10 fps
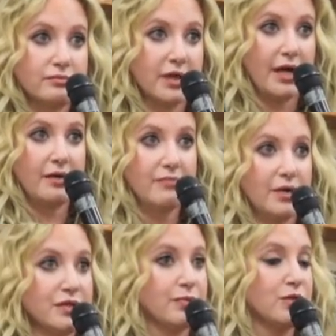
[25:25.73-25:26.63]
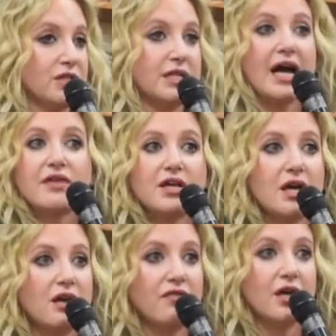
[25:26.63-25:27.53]
Okay? He was supposed to die at the
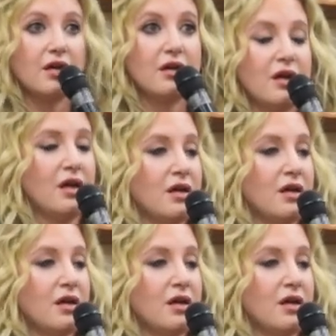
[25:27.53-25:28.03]
end of it.